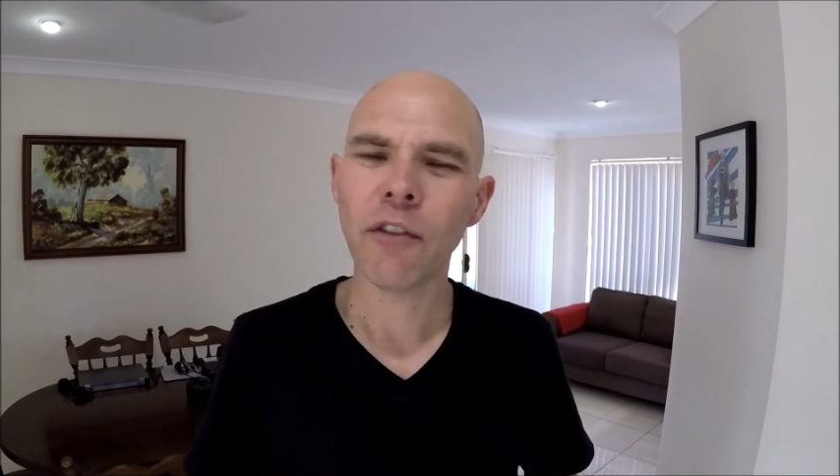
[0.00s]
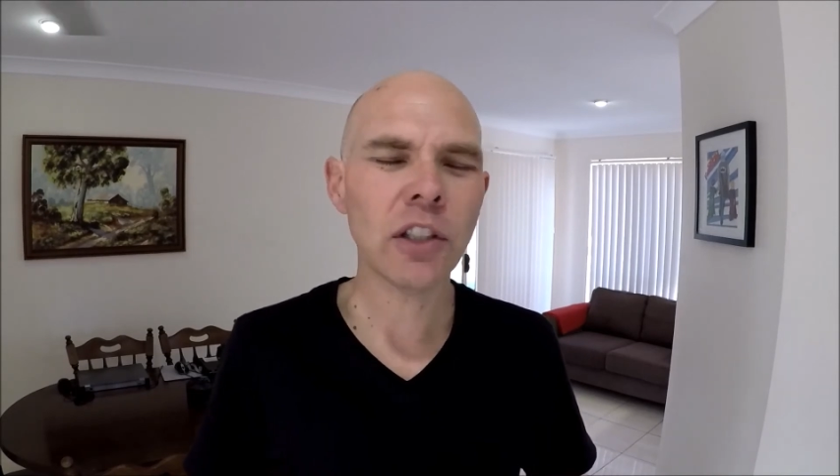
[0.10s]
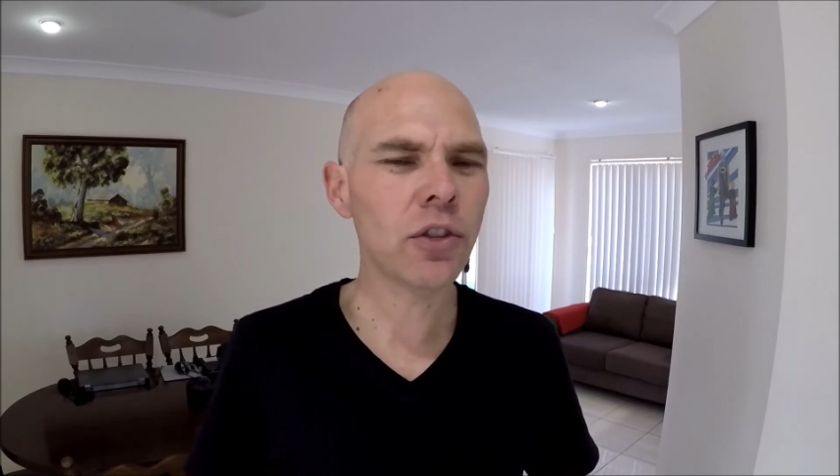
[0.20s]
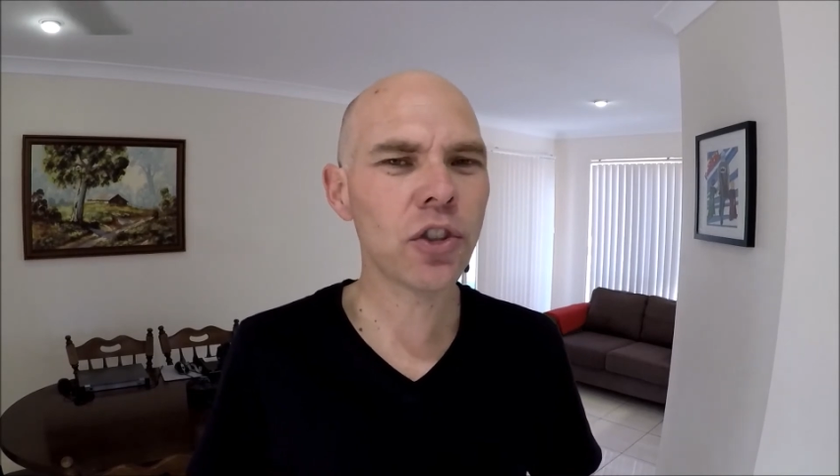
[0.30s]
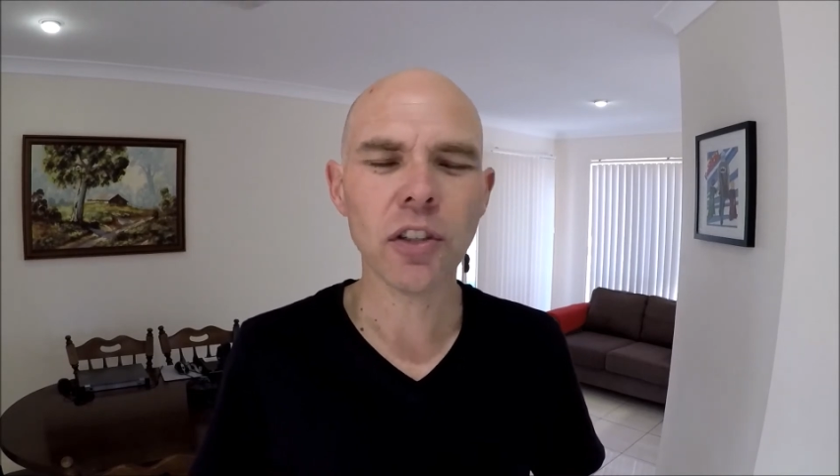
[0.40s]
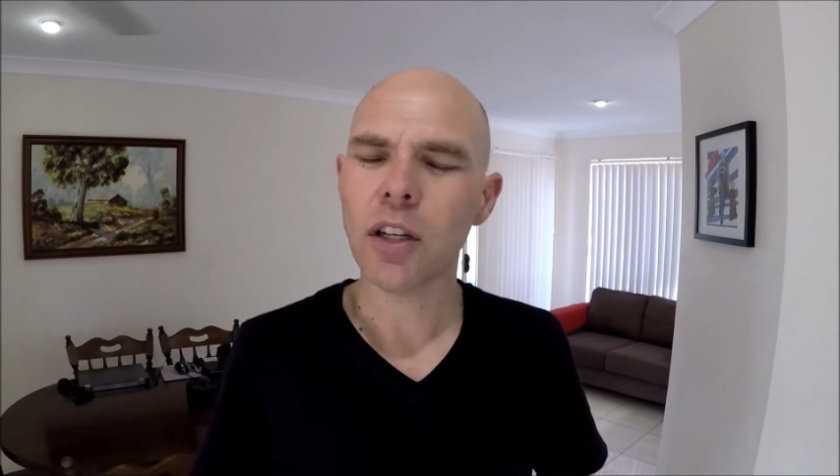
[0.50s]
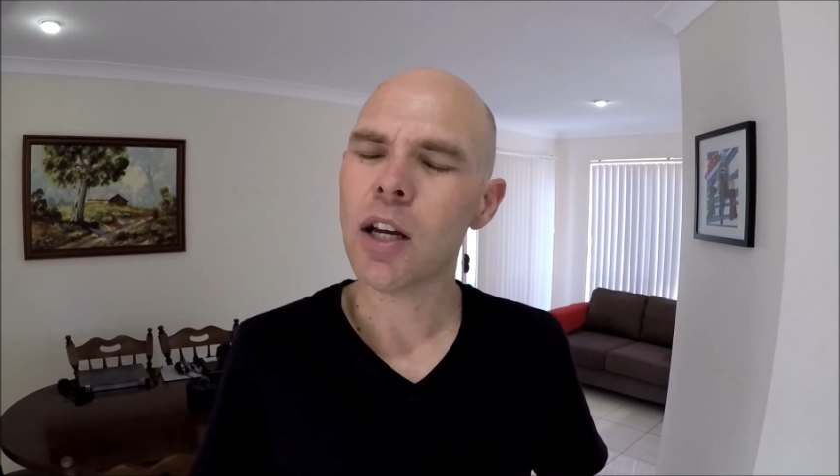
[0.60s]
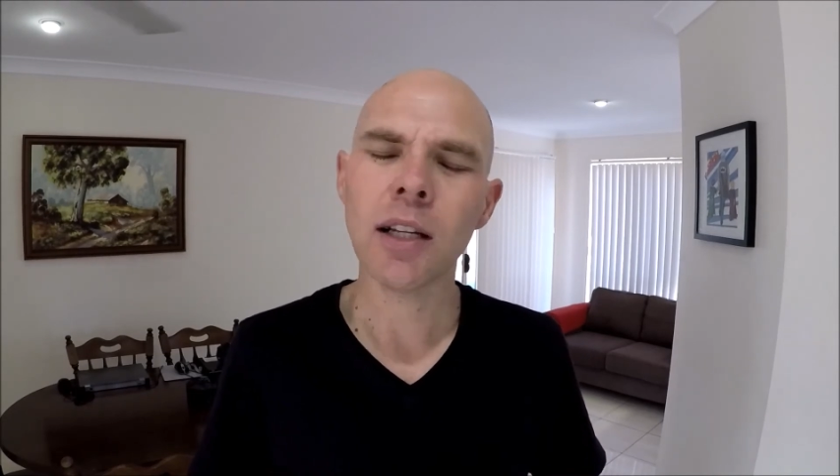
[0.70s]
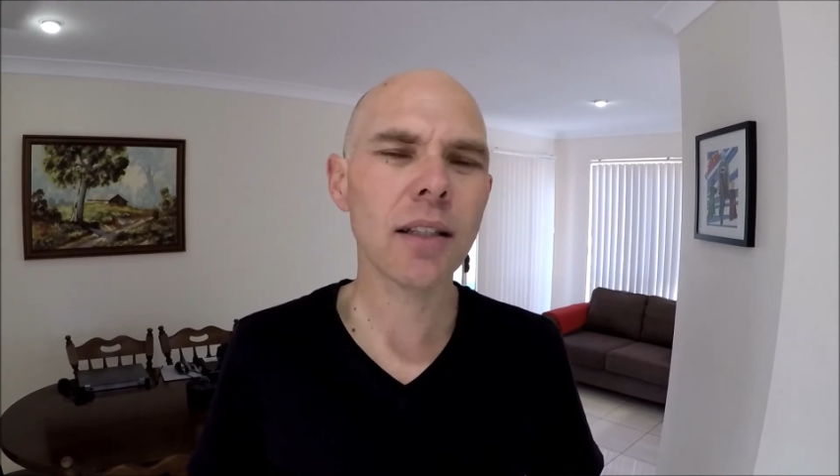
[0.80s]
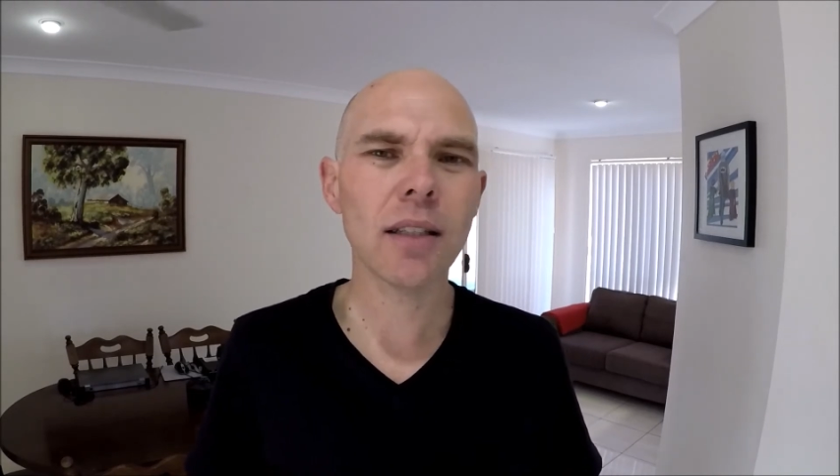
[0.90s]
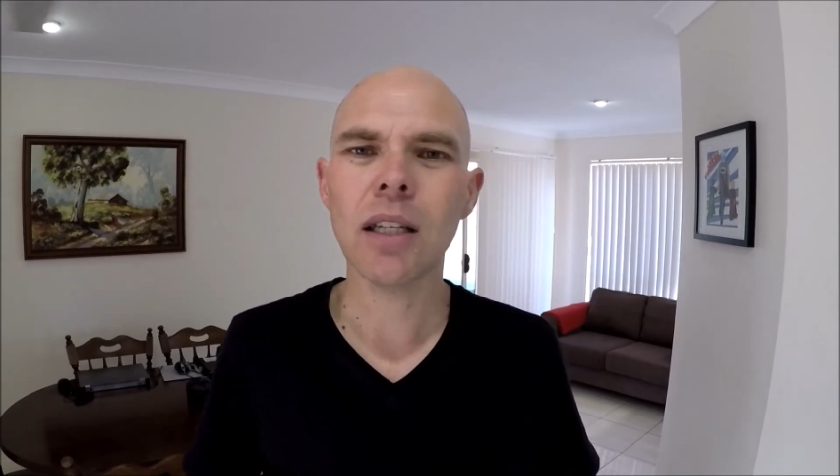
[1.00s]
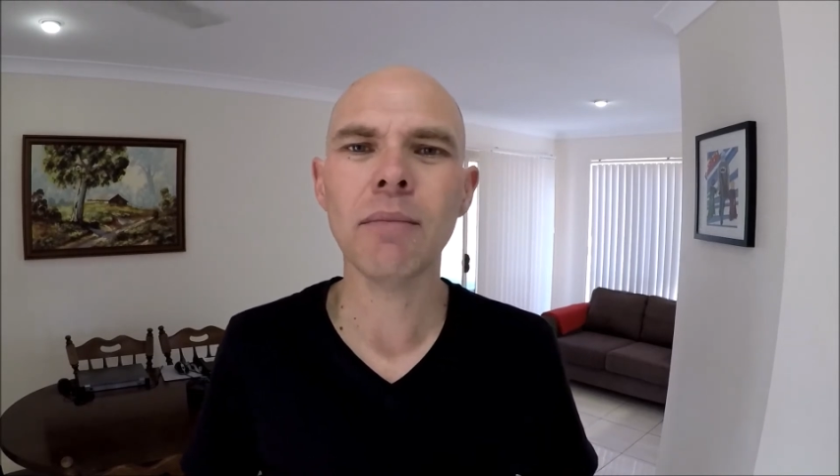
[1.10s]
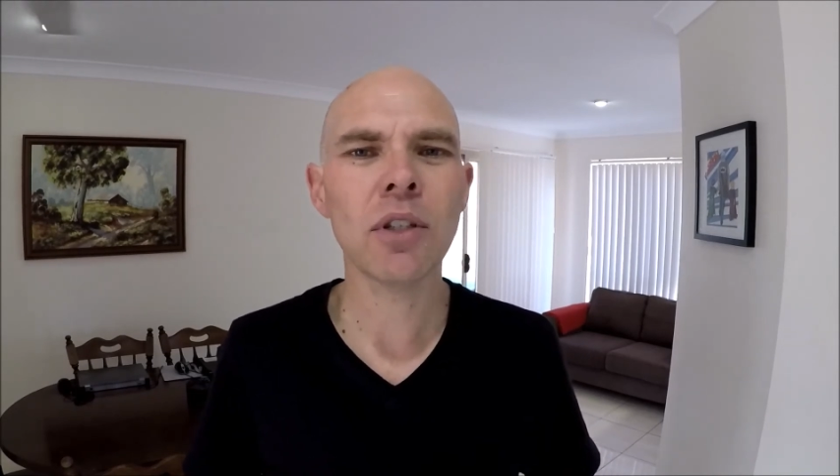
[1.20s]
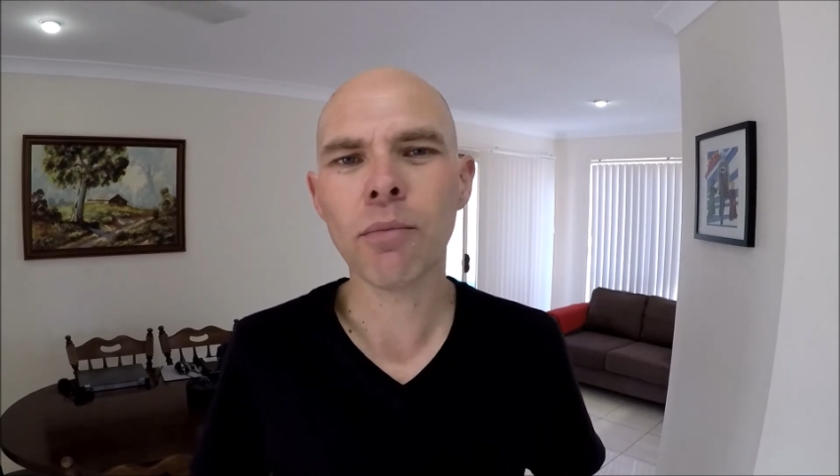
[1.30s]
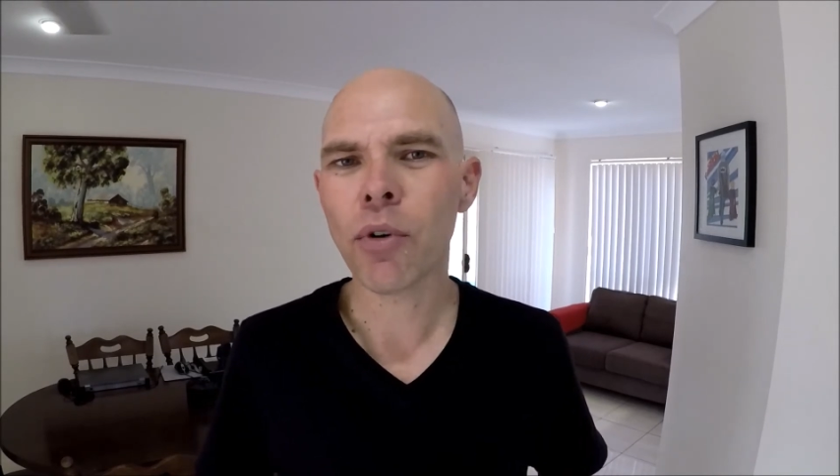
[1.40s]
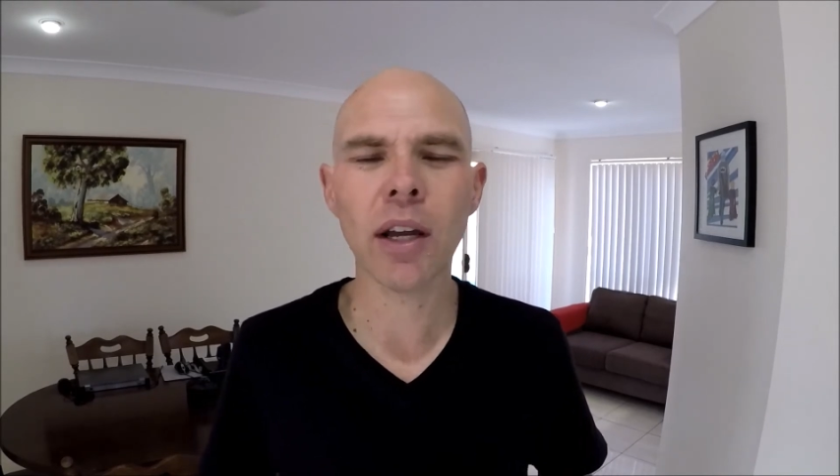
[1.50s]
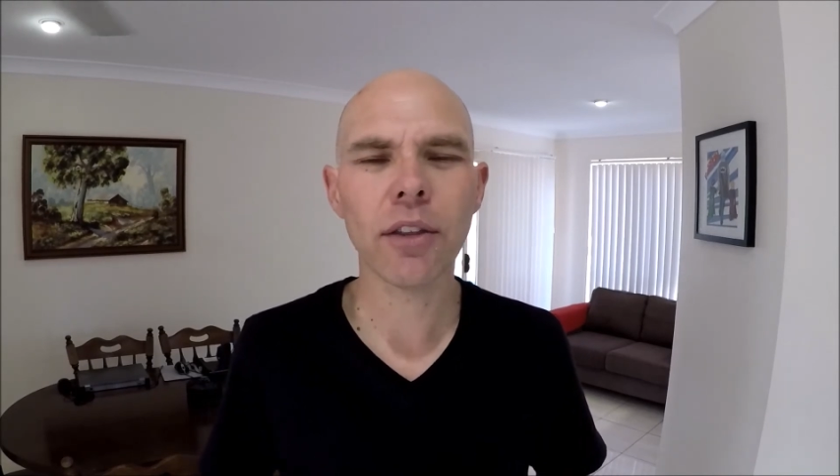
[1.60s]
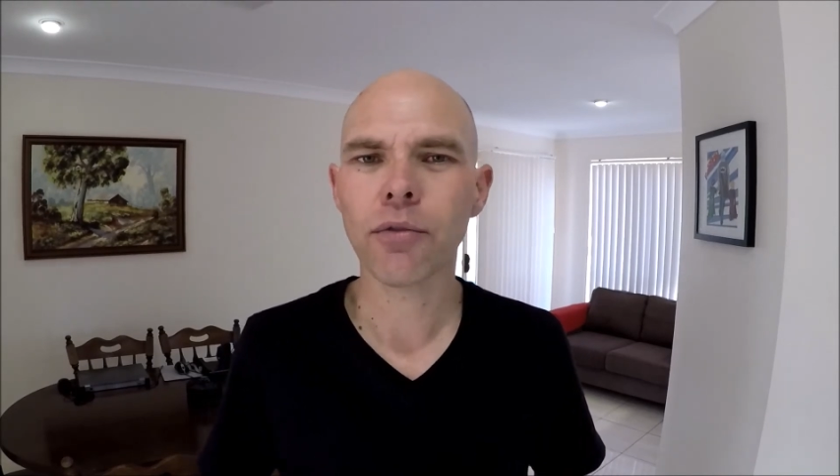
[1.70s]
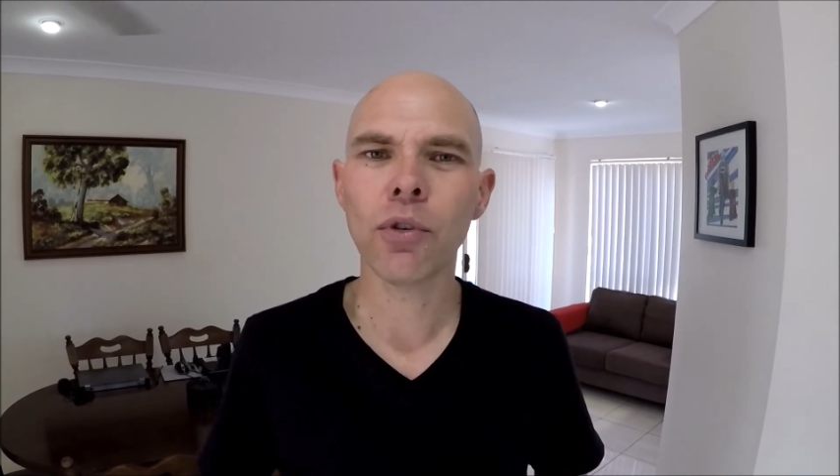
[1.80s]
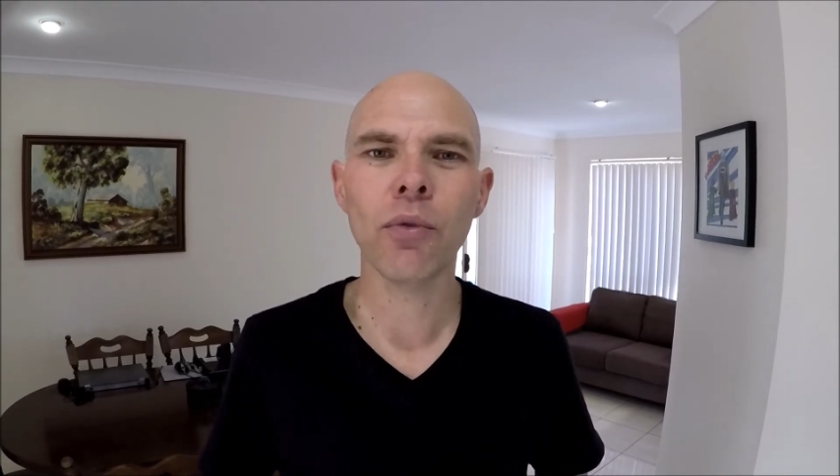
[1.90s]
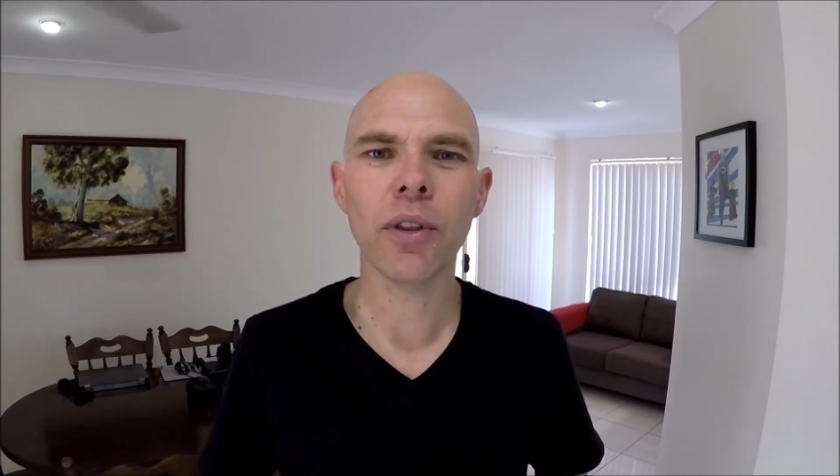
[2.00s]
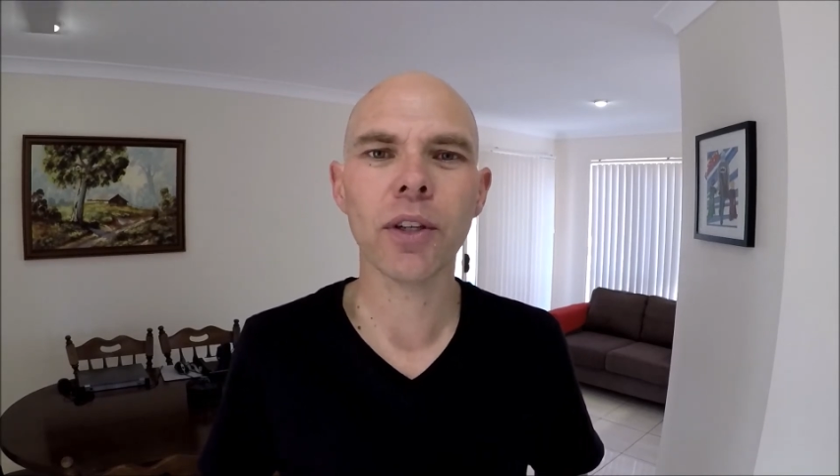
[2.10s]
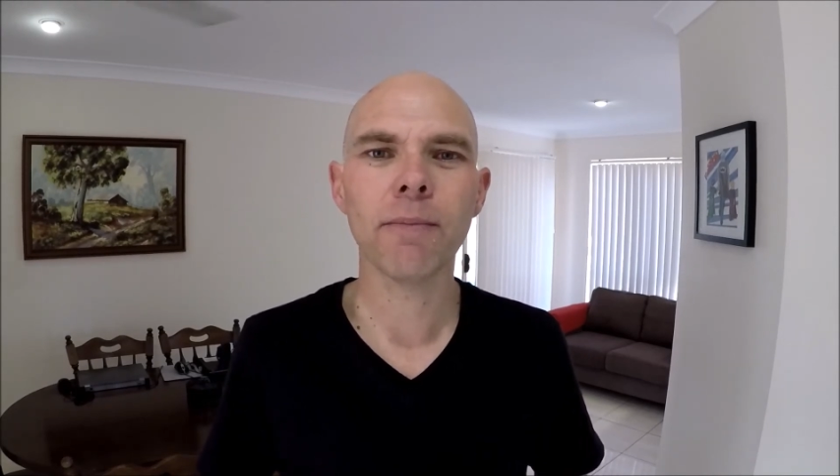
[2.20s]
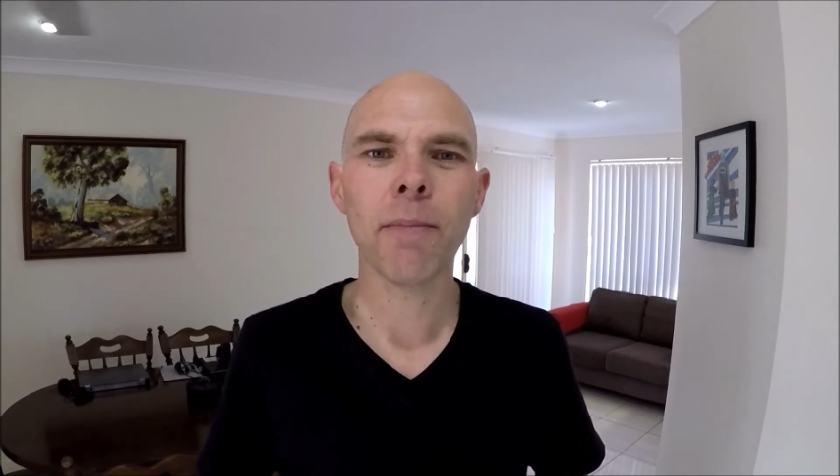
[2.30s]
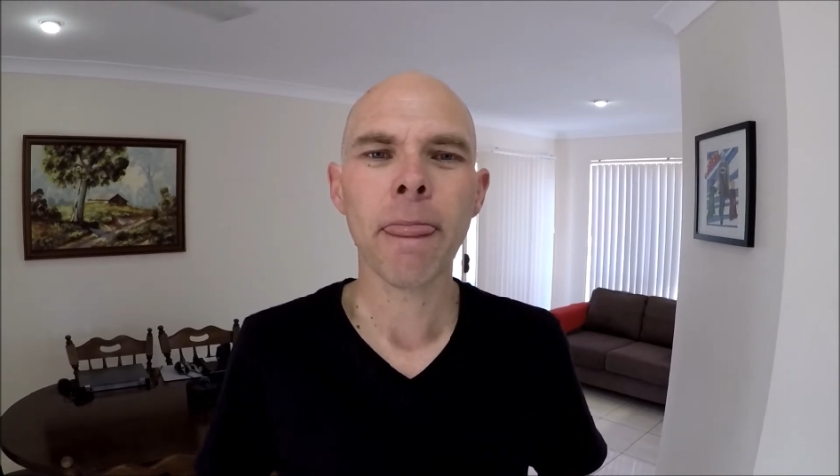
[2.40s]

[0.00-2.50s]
and you just can't seem to break through with it,